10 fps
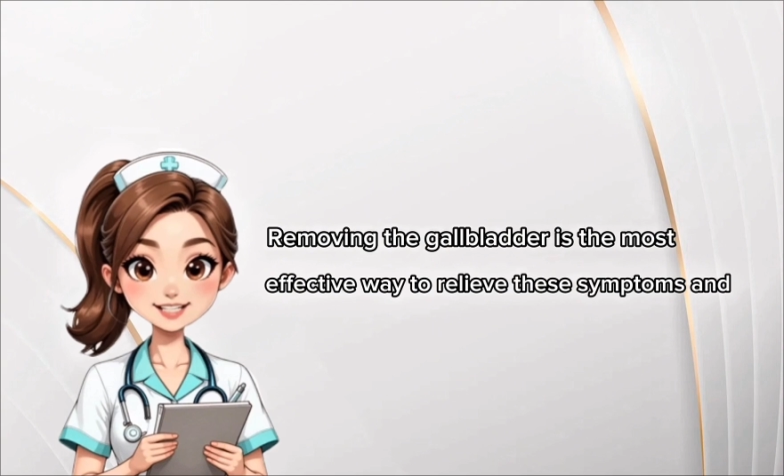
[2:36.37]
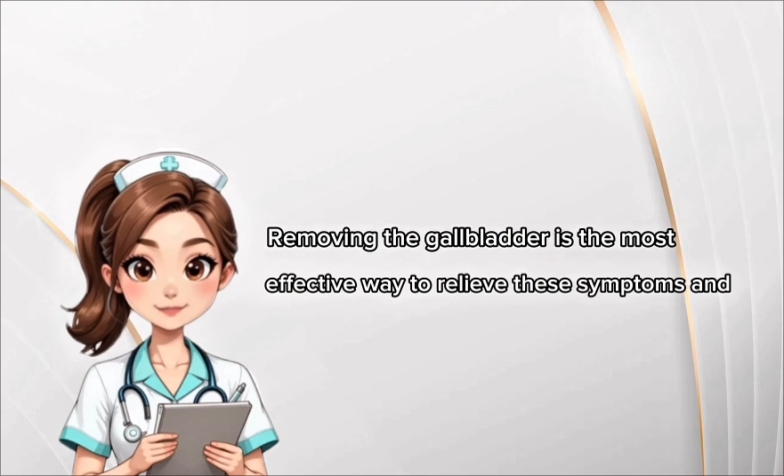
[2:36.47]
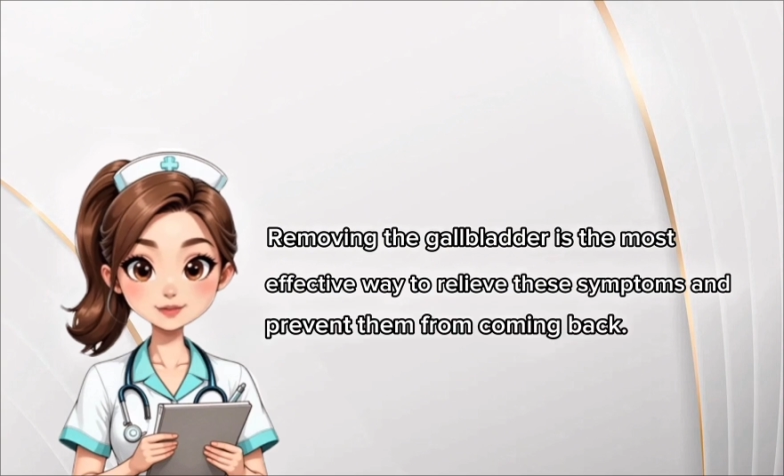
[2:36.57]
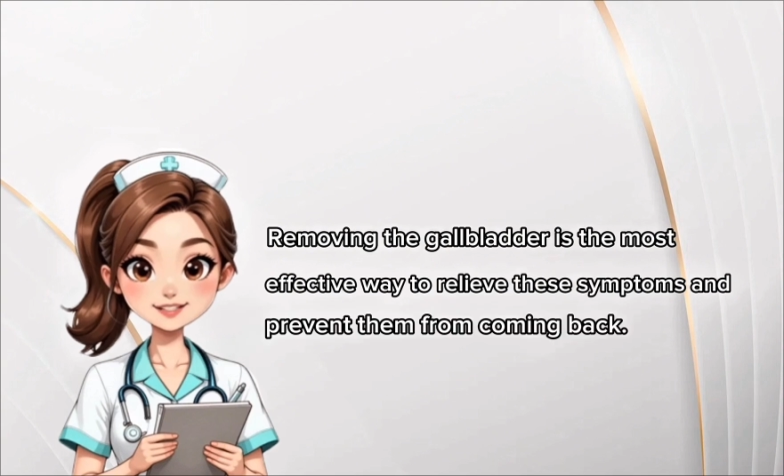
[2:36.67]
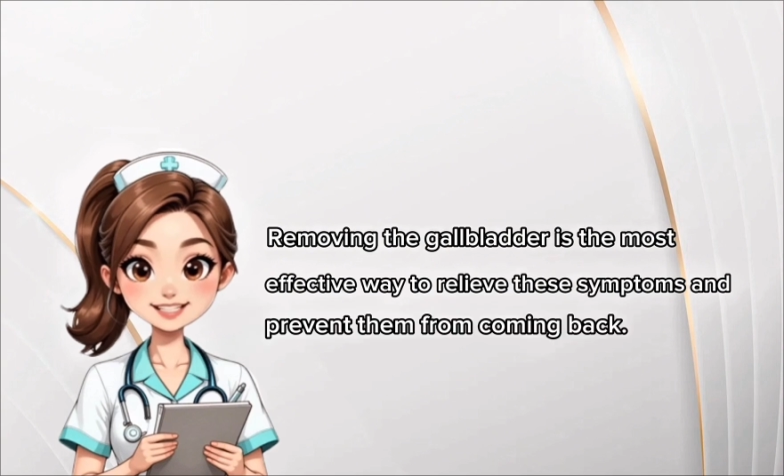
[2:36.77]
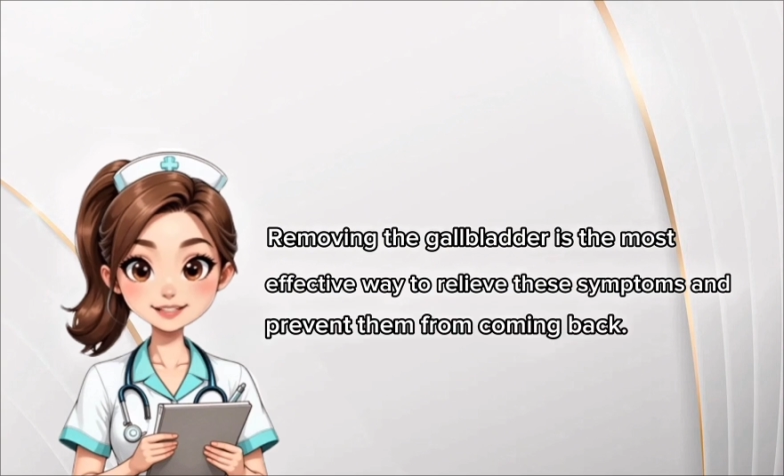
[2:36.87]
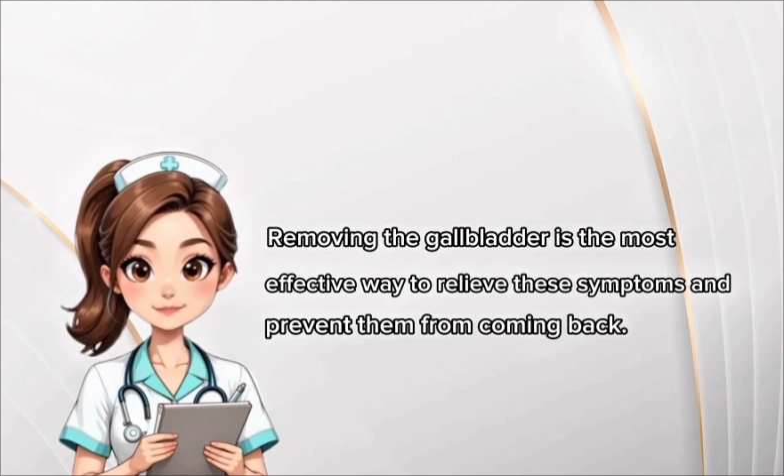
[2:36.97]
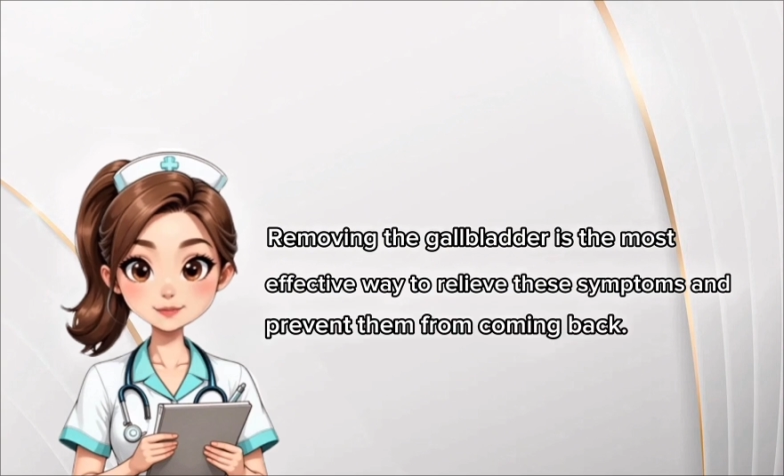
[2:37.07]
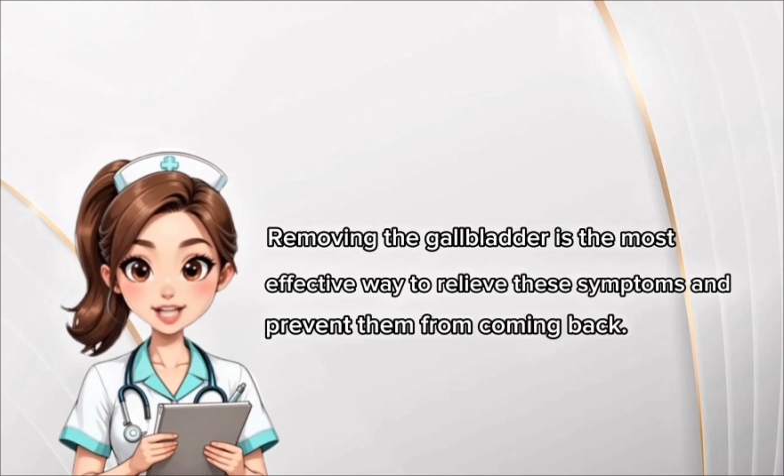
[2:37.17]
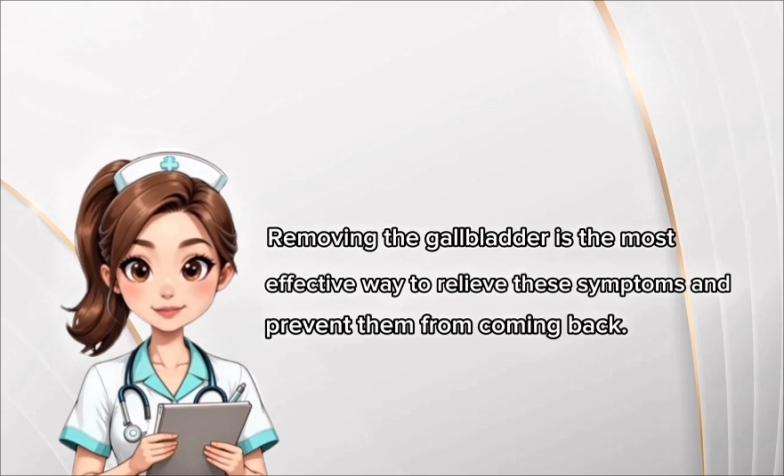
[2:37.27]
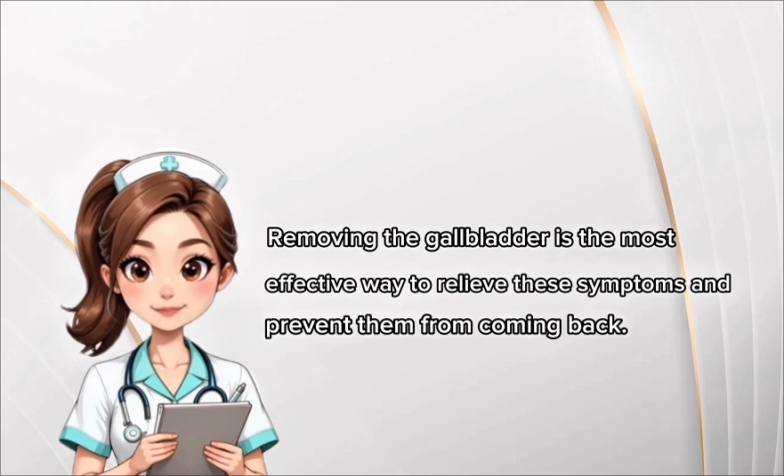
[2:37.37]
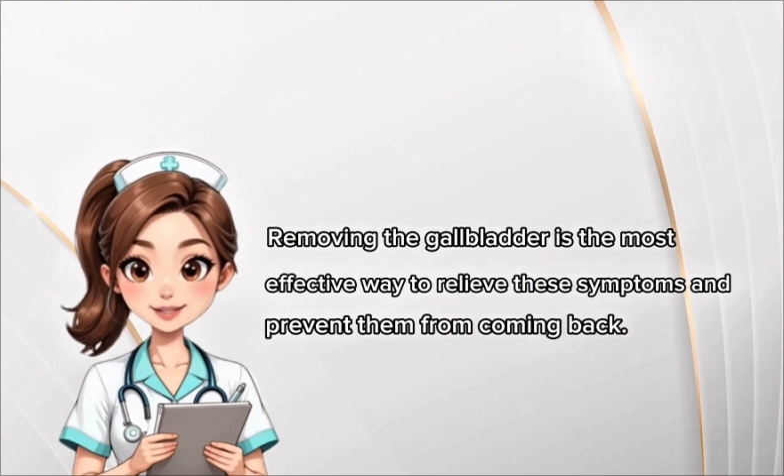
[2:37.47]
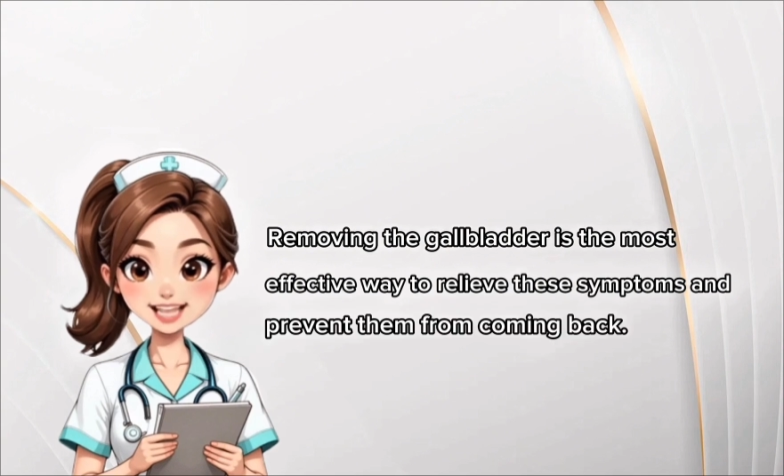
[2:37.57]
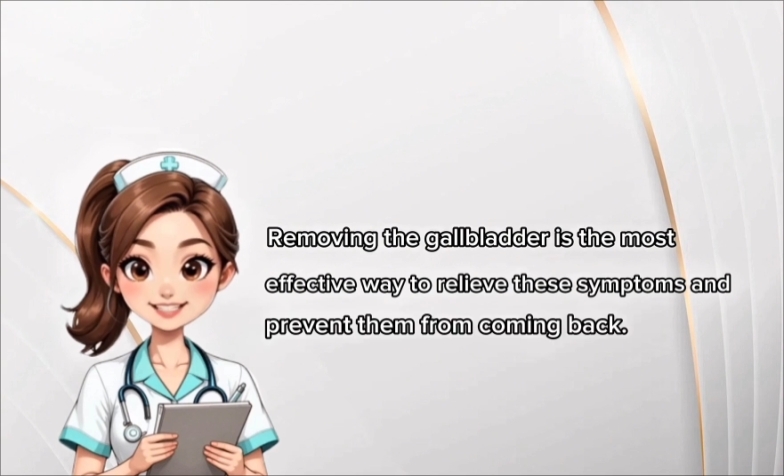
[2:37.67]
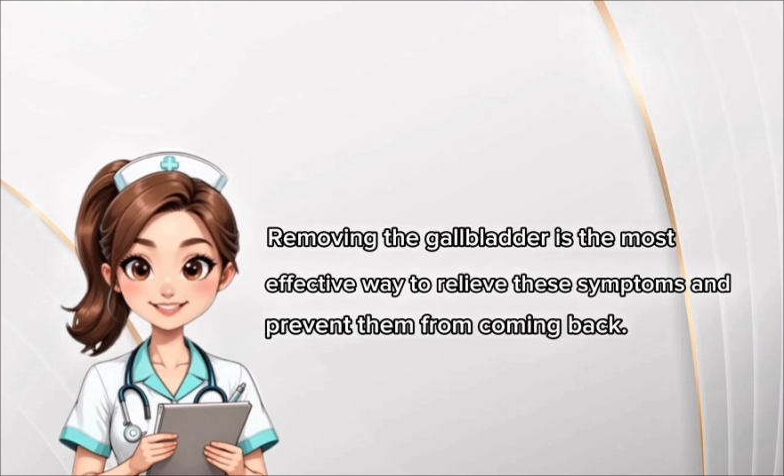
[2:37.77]
prevent them from coming
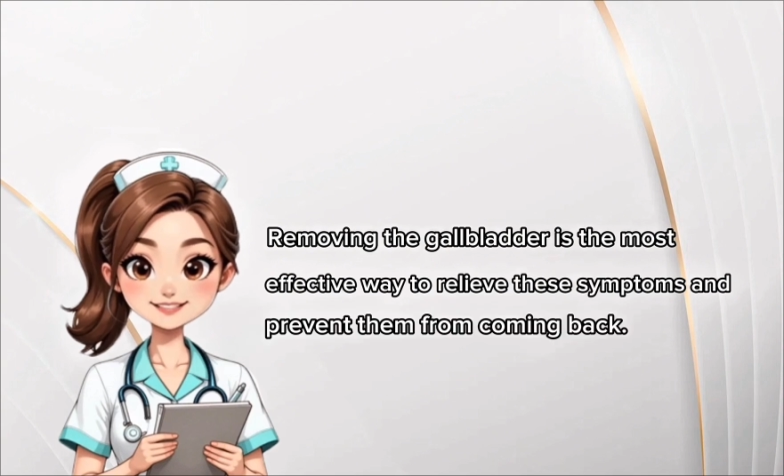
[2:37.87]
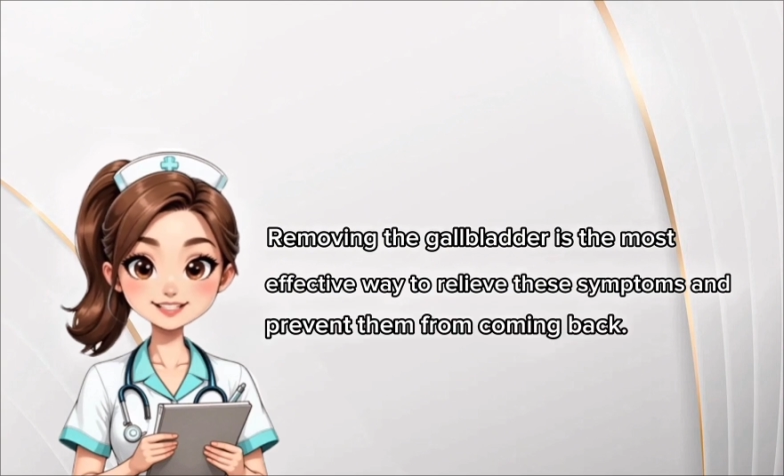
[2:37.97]
back.